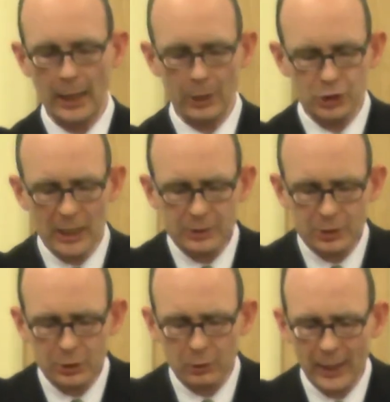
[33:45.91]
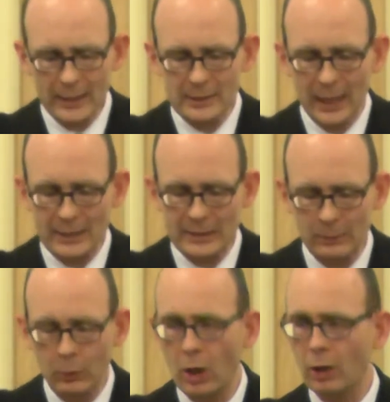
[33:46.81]
And Jesus Christ, as
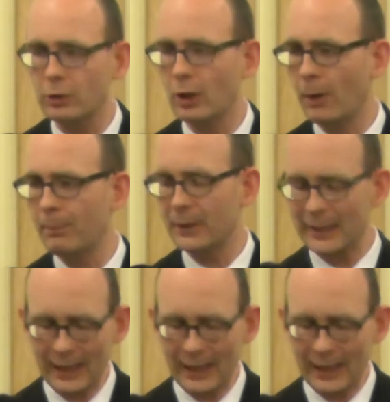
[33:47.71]
he walked up